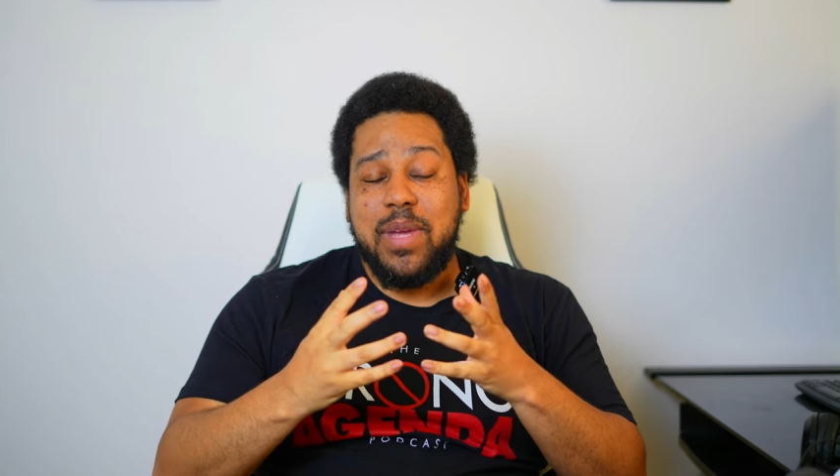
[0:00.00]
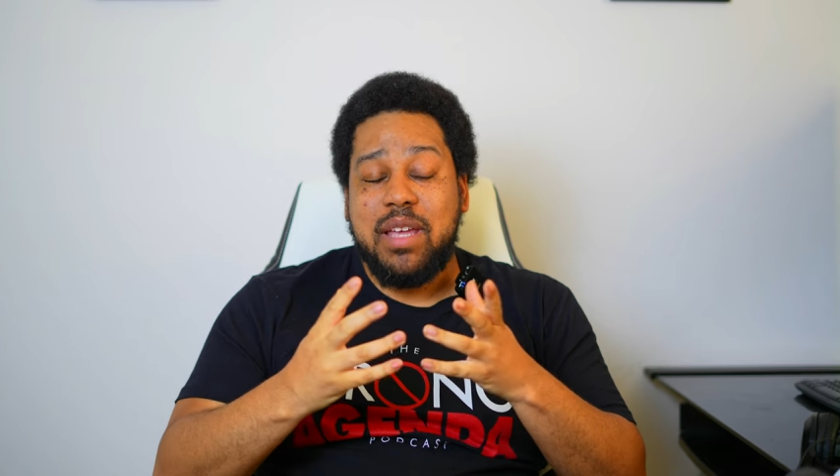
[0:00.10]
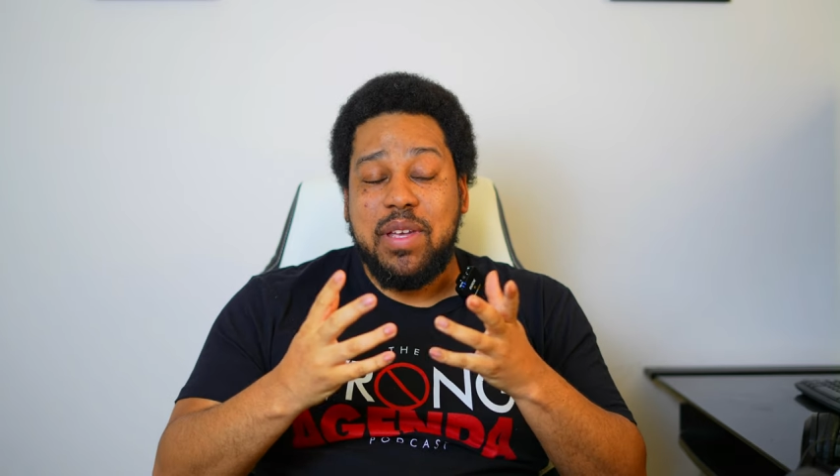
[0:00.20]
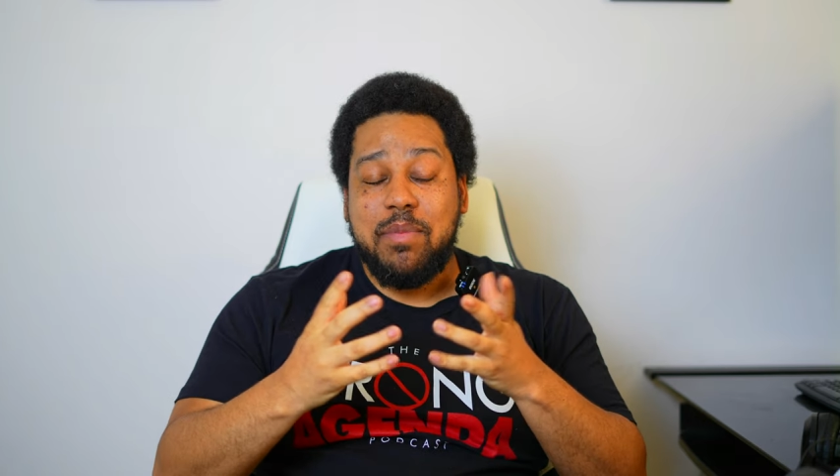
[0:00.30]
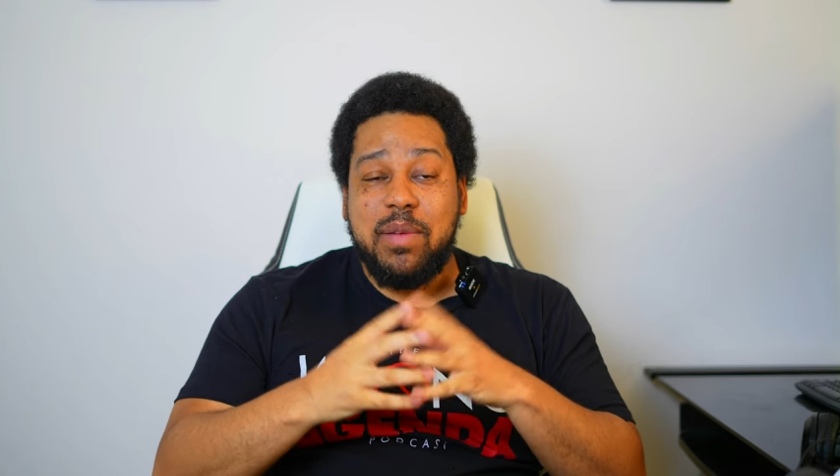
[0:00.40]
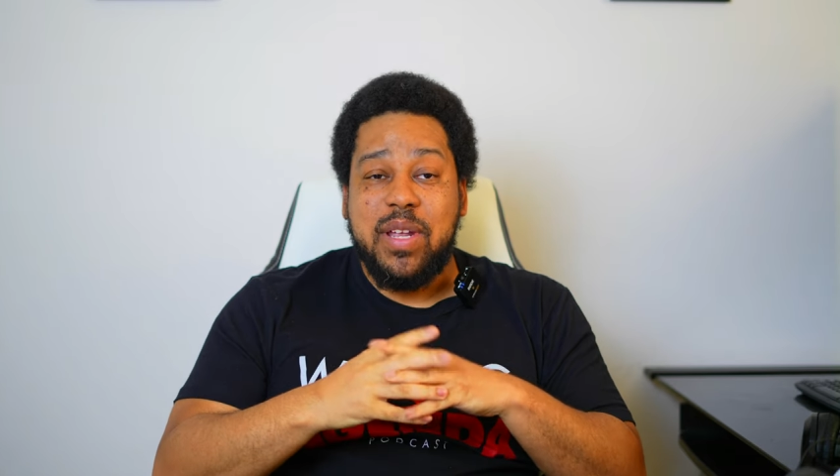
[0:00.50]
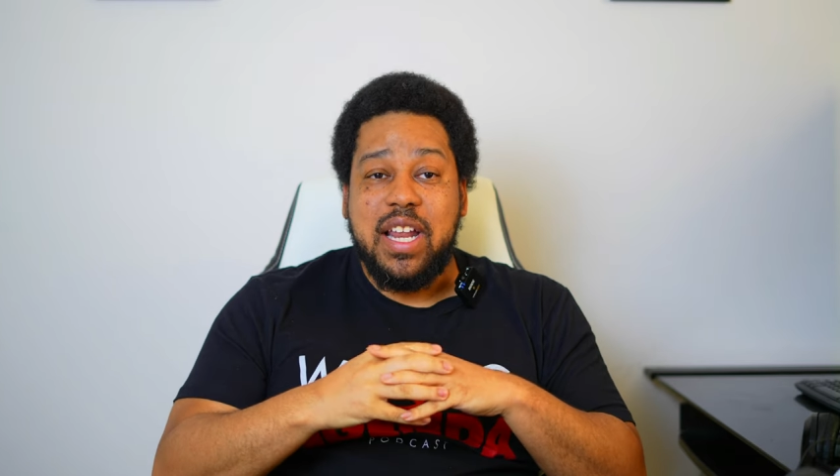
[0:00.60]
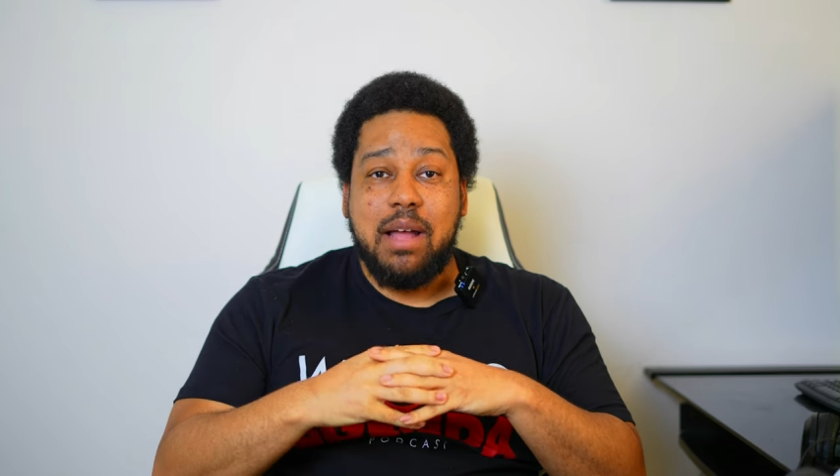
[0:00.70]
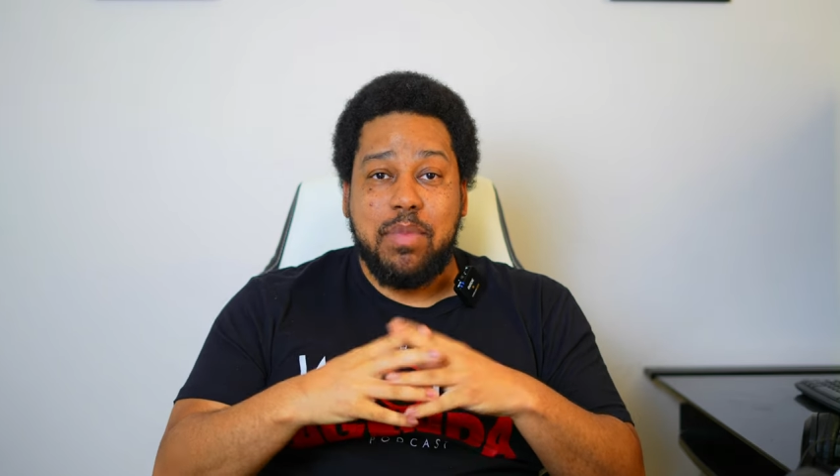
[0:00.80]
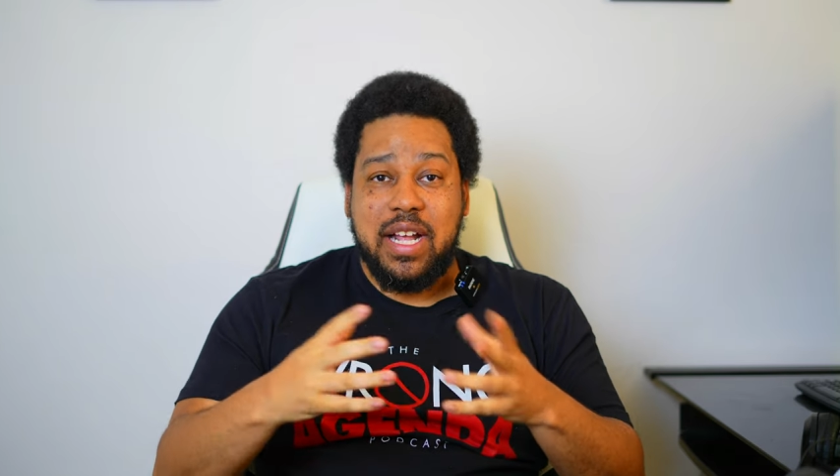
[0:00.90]
maybe
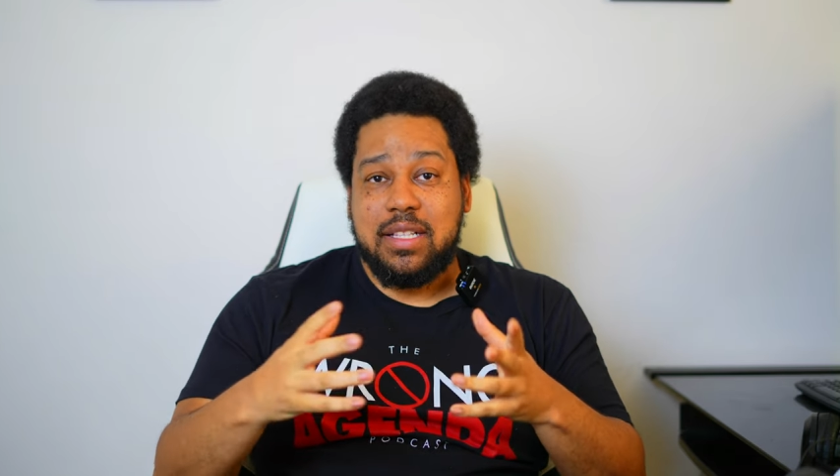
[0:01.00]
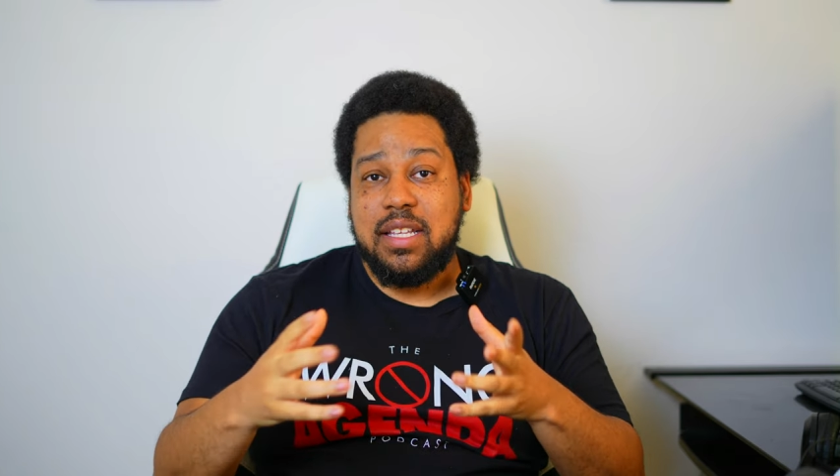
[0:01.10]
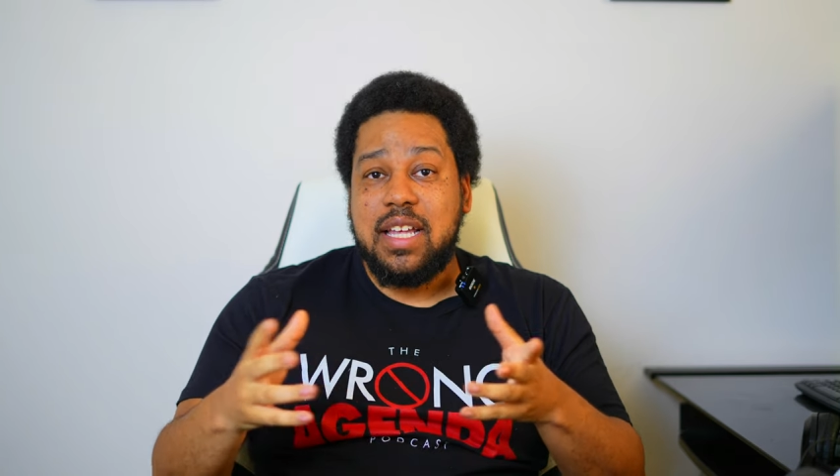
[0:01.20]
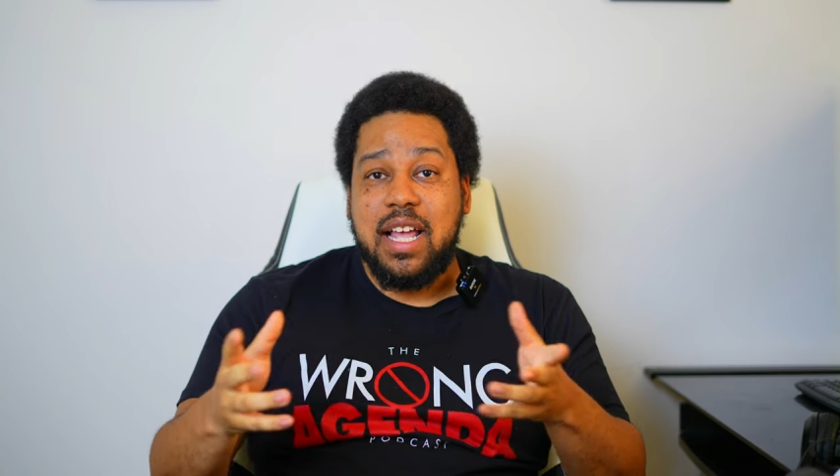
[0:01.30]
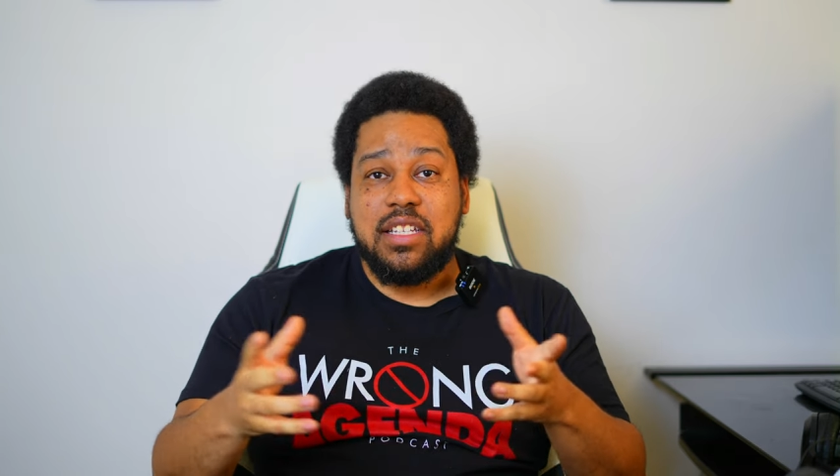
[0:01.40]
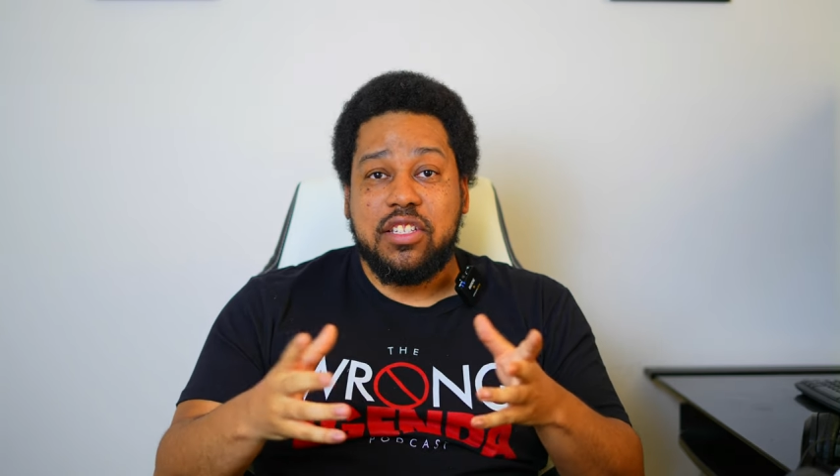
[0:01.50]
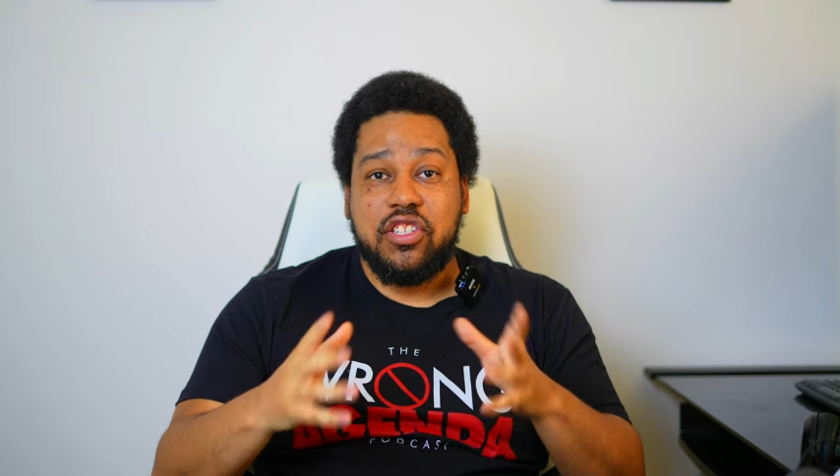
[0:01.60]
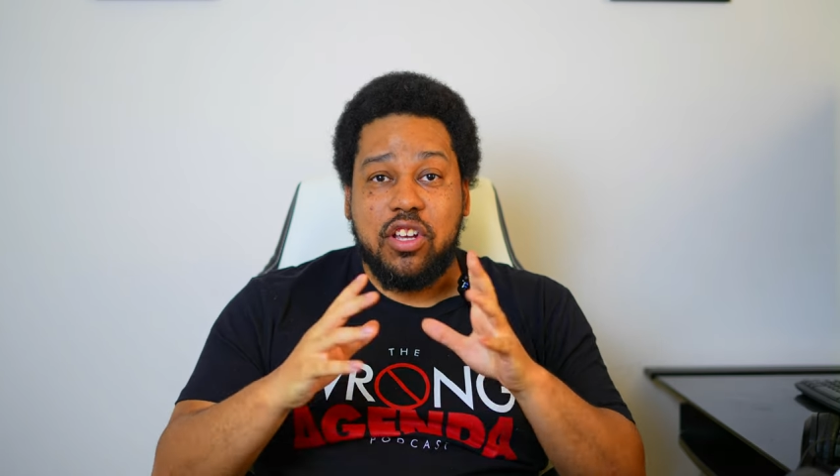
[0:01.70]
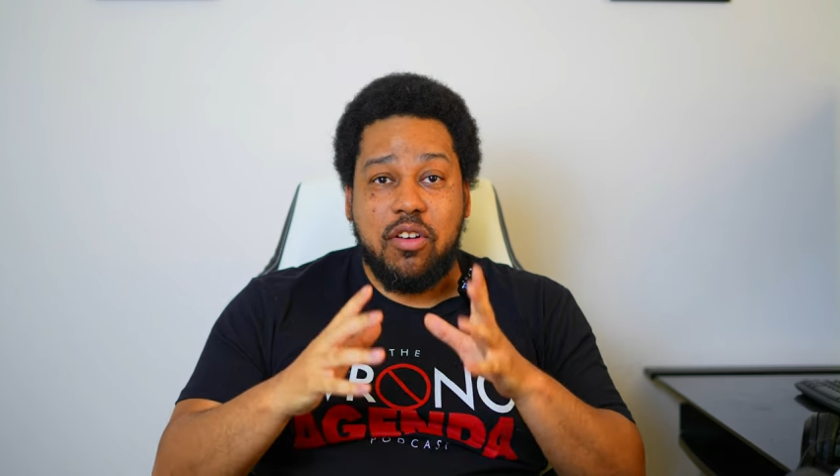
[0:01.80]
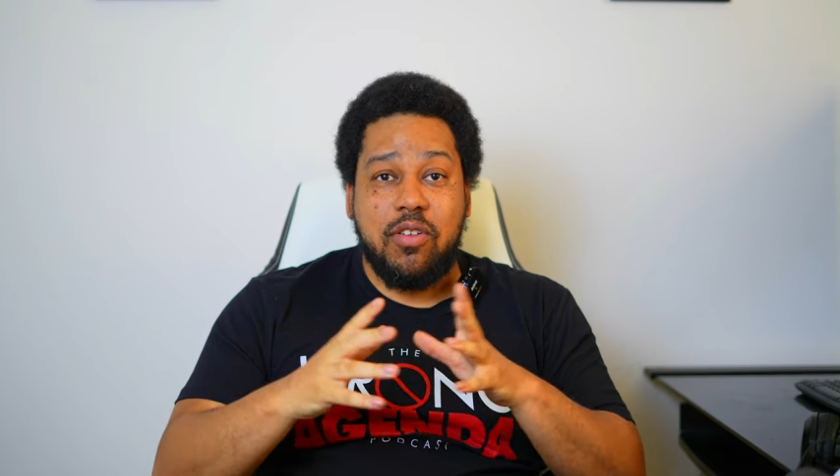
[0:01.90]
not, but I think as a
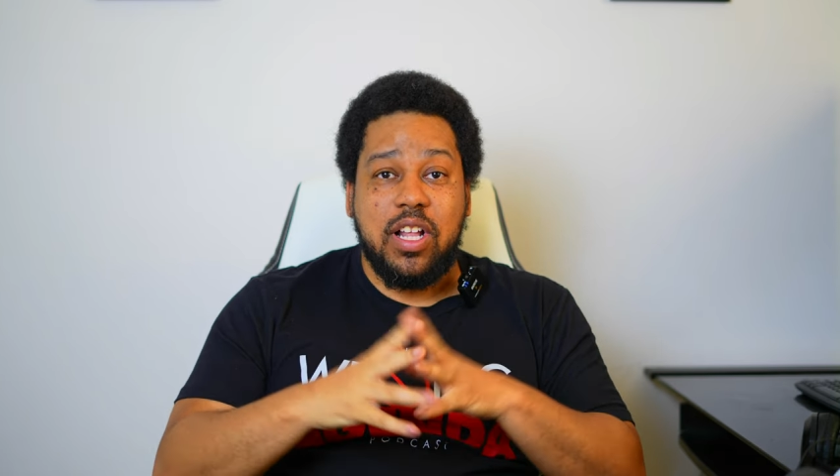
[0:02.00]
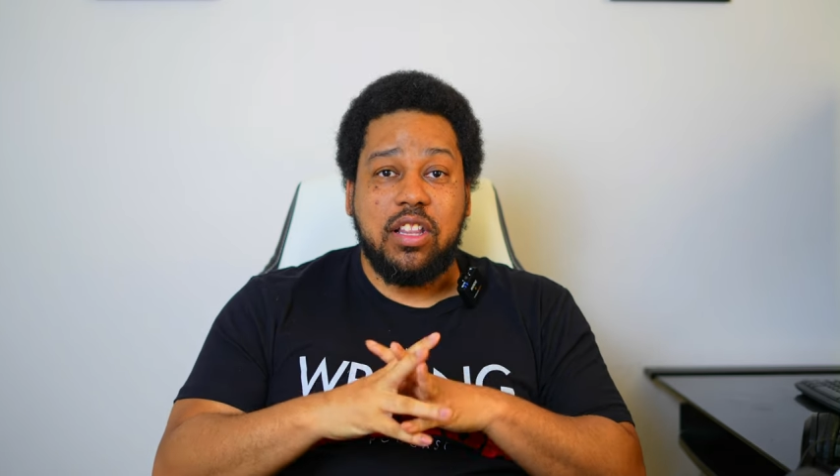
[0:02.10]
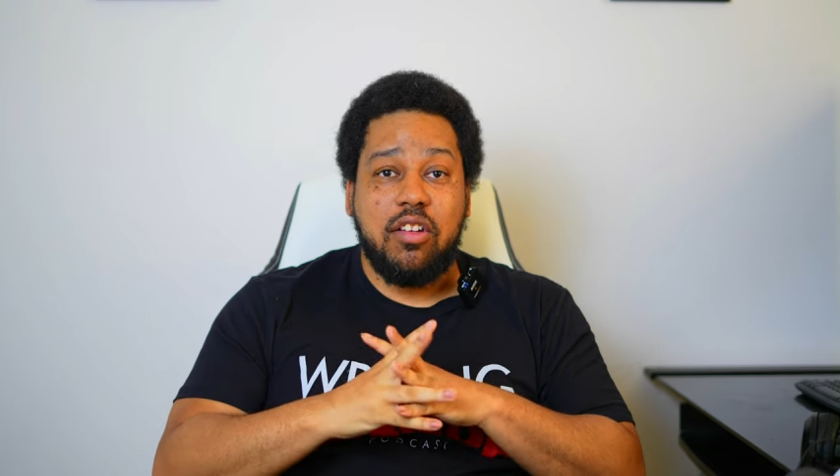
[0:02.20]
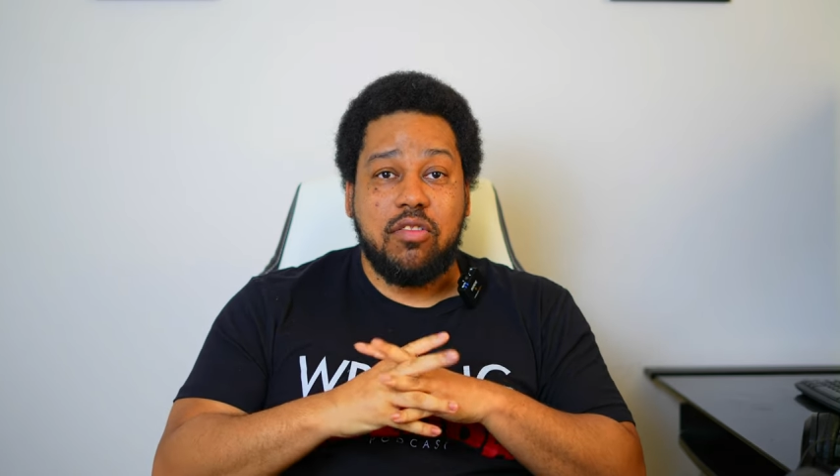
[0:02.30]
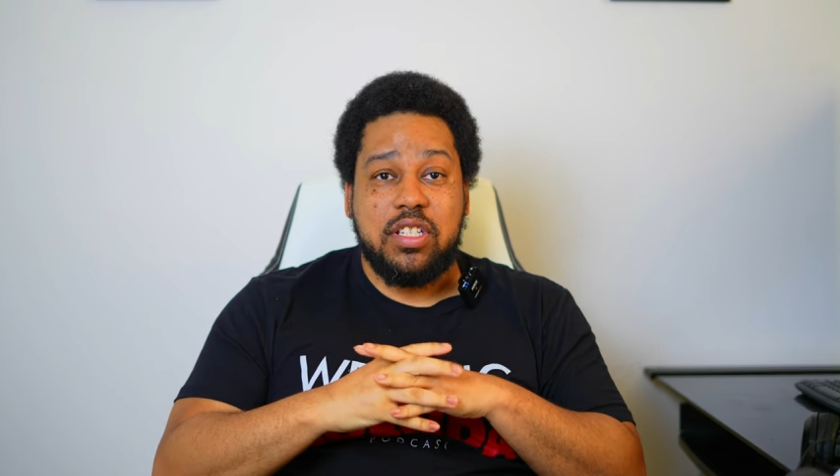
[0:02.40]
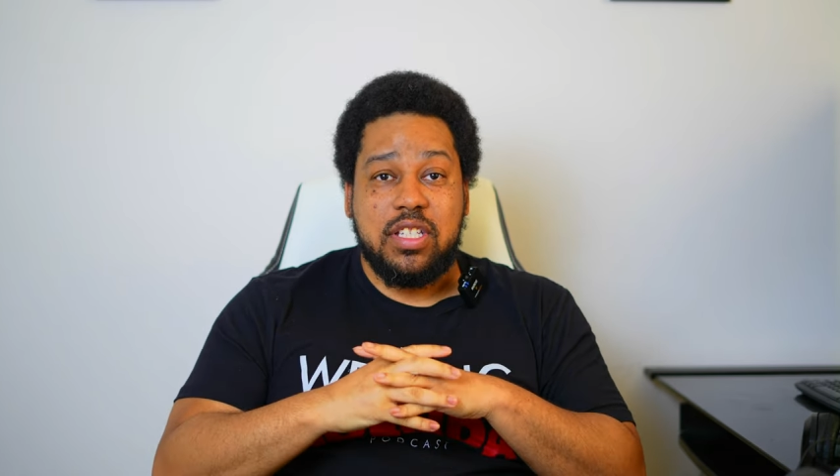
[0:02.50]
show alone,